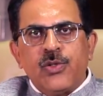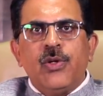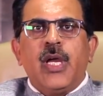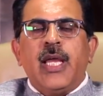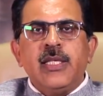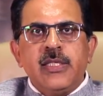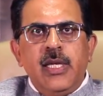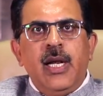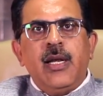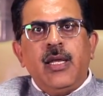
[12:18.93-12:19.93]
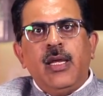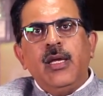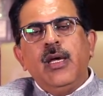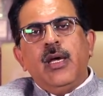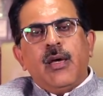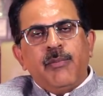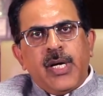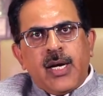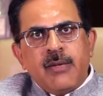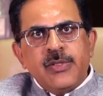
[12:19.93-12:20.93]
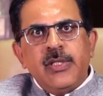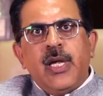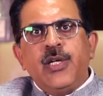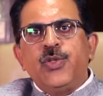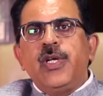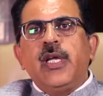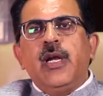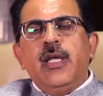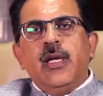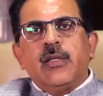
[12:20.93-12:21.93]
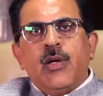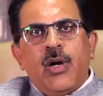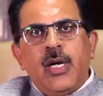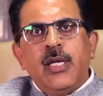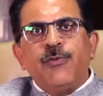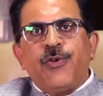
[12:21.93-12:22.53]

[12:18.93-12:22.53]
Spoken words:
So NCLT becomes the adjudicating authority